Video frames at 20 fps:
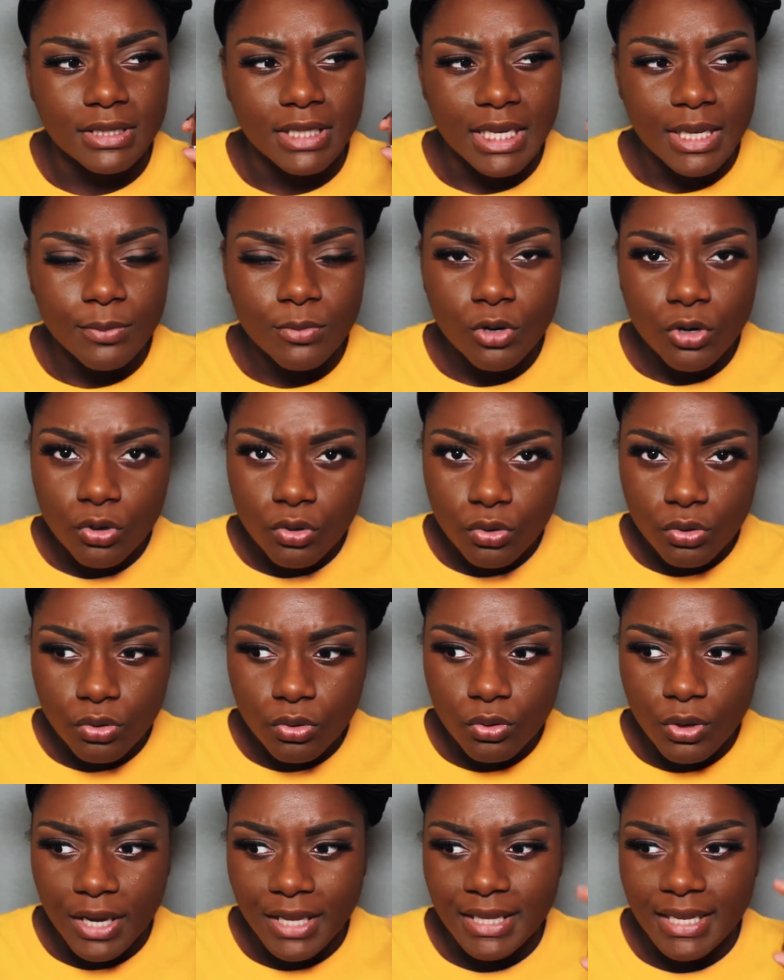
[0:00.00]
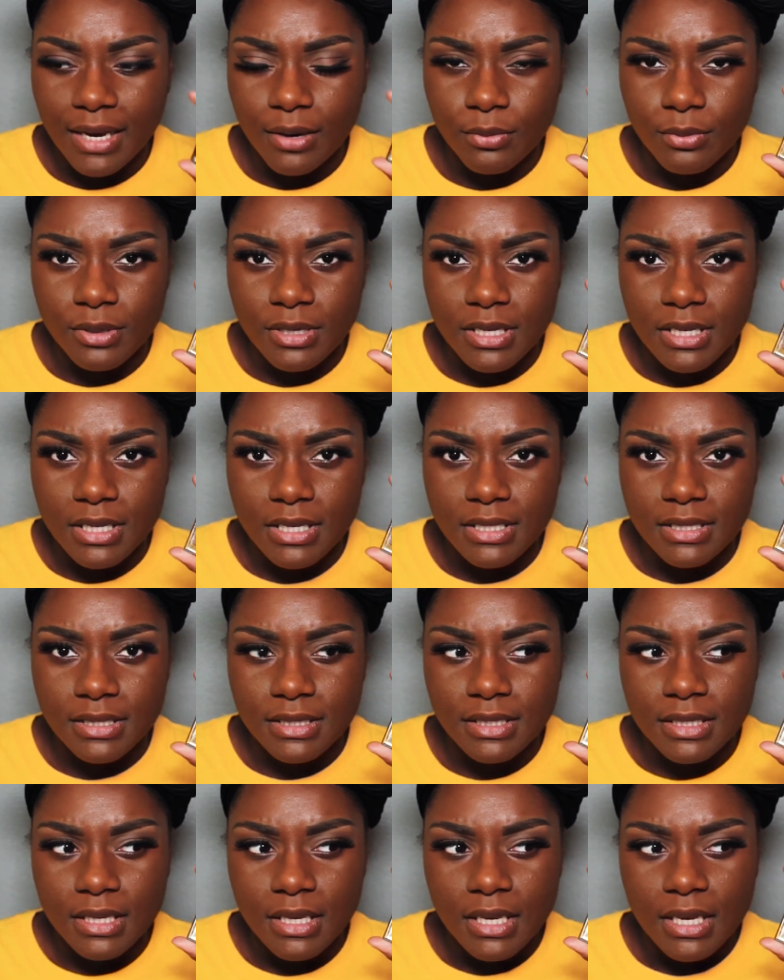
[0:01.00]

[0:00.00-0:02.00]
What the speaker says: deep cool, and it was